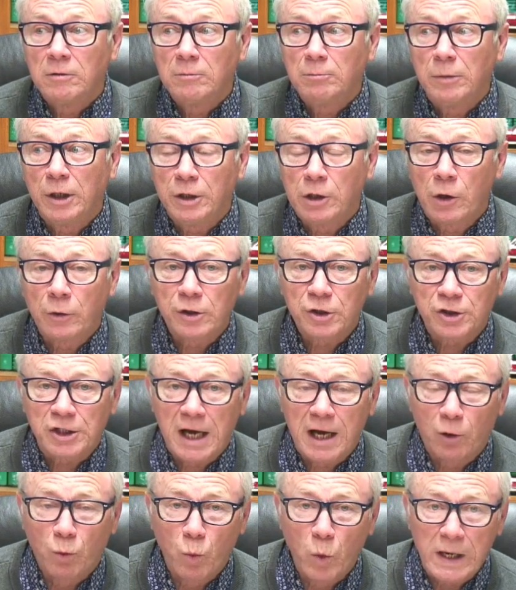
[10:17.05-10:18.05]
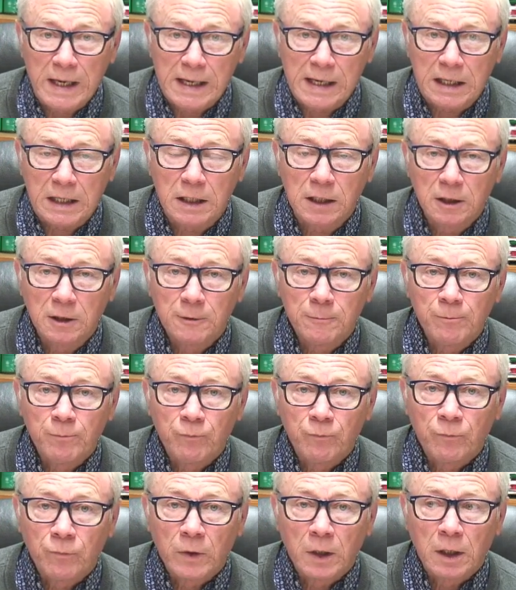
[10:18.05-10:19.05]
But notice how weak,
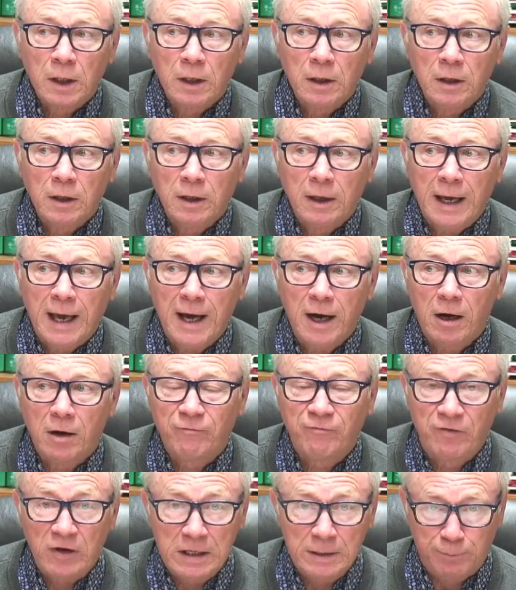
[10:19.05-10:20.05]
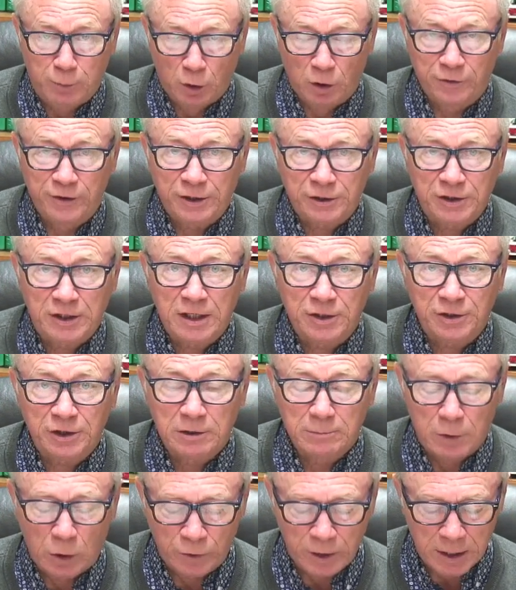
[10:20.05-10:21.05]
how feeble this
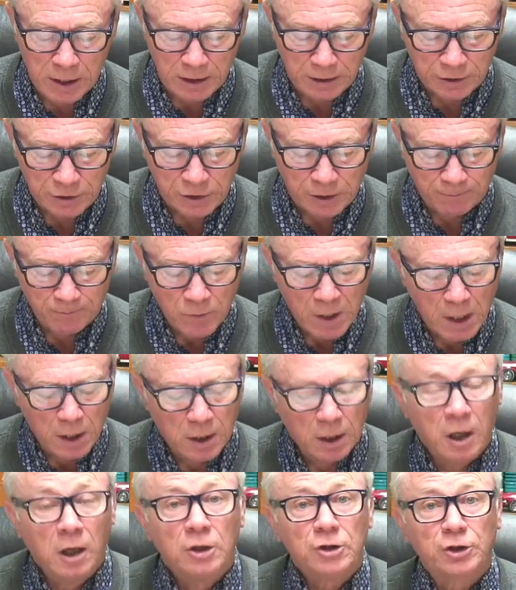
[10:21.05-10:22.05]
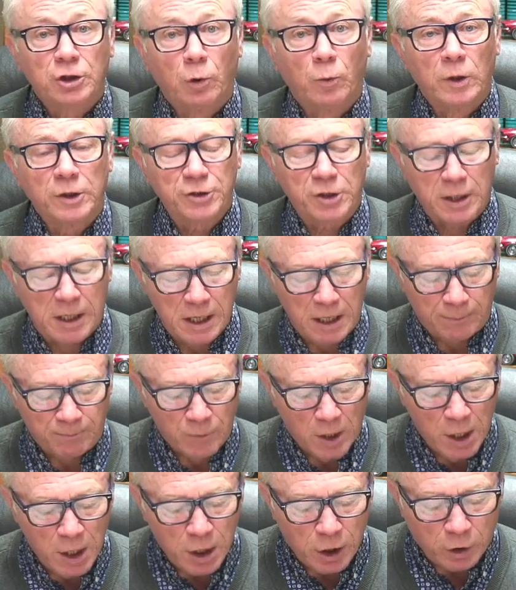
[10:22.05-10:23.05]
testimony is. So, once again,
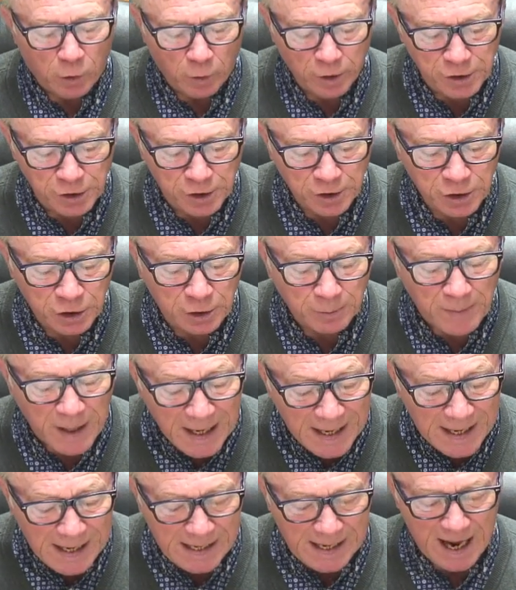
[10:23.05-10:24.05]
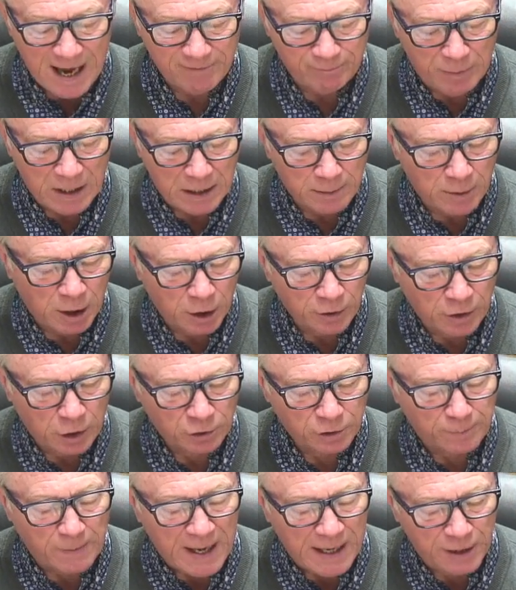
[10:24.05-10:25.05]
Christians may have been among
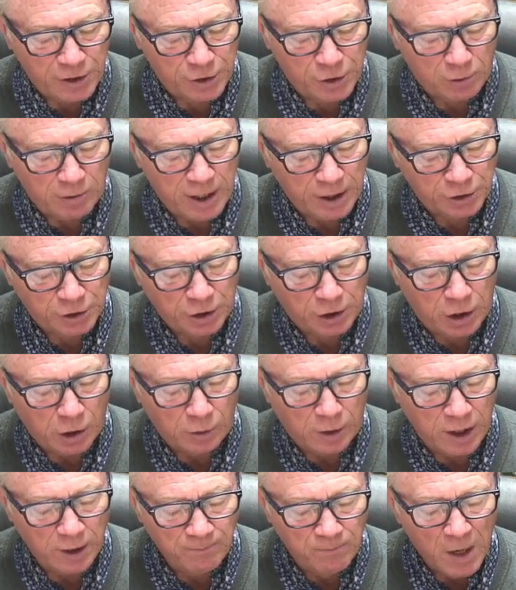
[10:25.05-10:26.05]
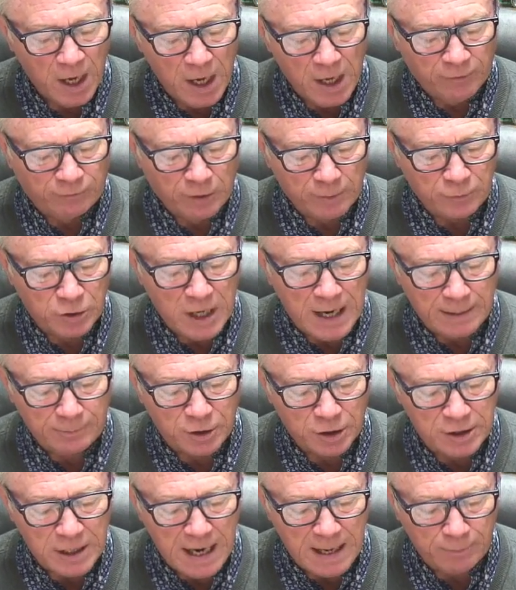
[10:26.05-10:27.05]
those banished or executed from time
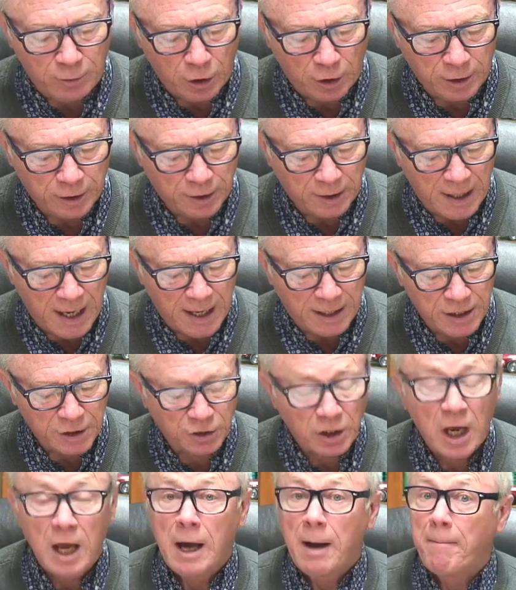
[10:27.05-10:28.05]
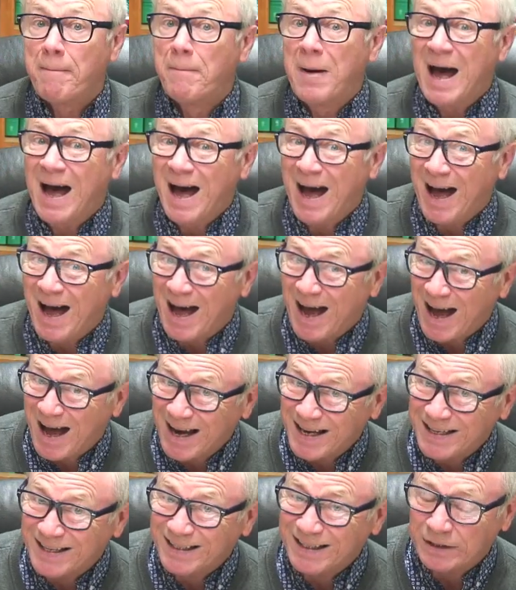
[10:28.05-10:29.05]
to time during the 90s,
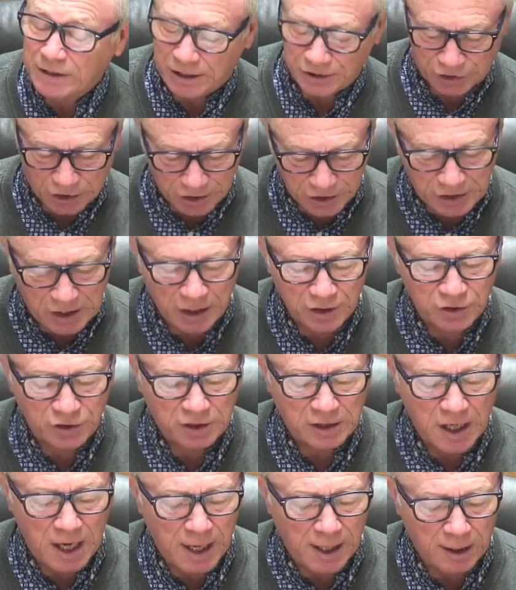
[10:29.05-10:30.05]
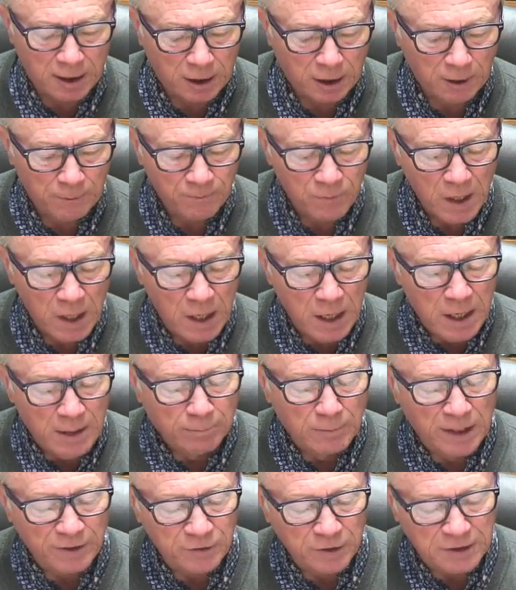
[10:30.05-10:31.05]
but this is his scholar,
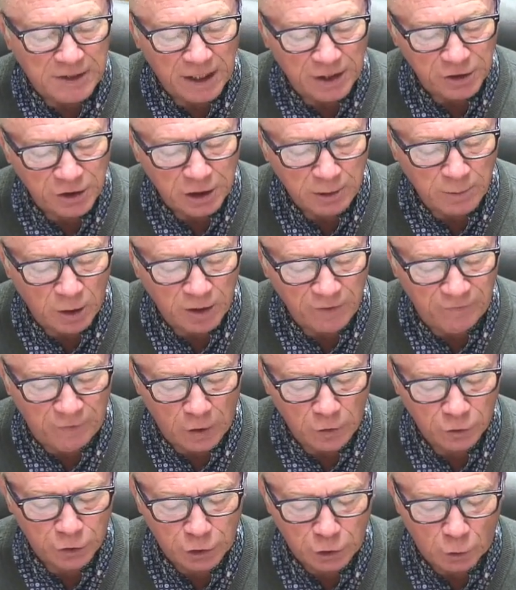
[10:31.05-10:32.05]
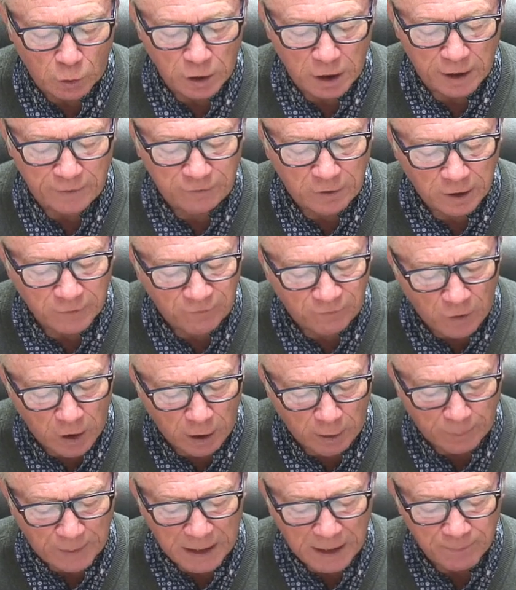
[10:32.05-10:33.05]
but the testimony falls short of
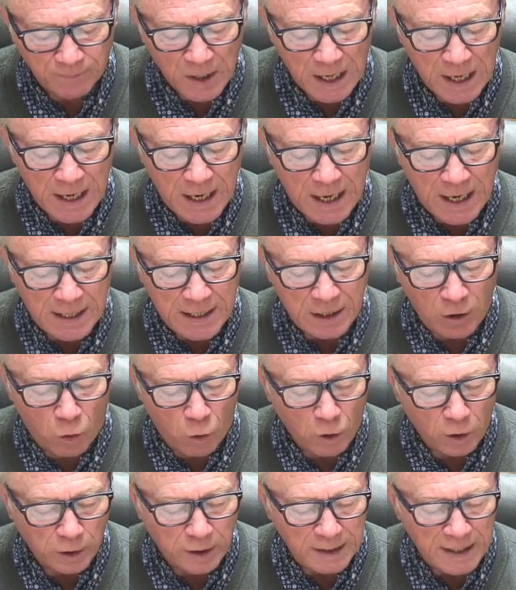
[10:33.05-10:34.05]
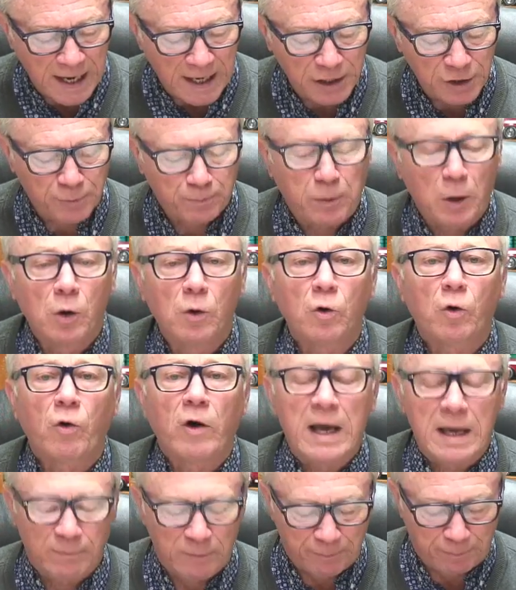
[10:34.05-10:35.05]
confirming any organized
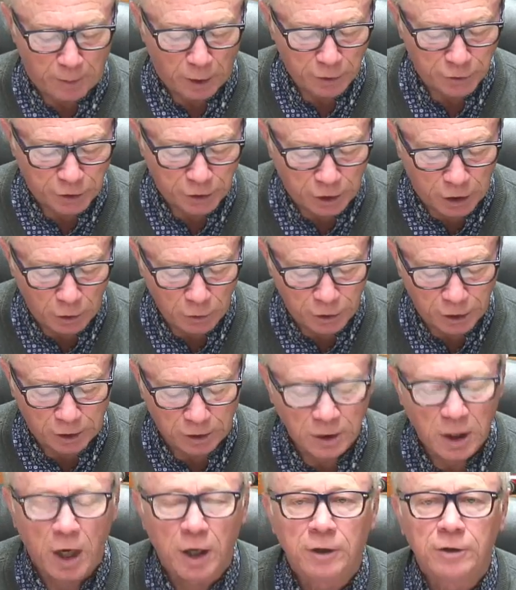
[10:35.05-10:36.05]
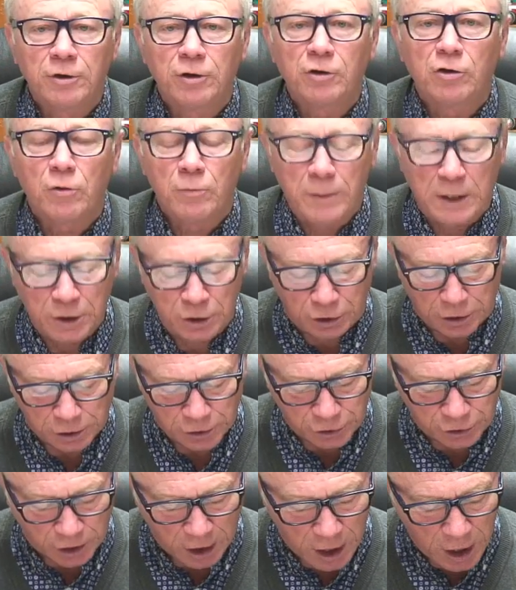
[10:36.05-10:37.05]
program of persecution under
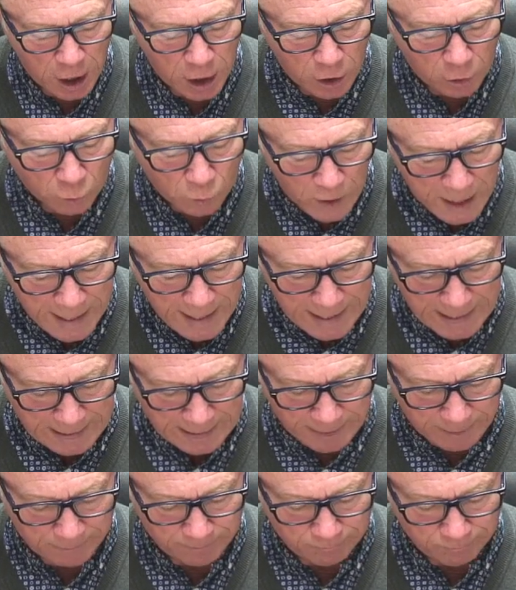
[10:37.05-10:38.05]
Domitian's reign.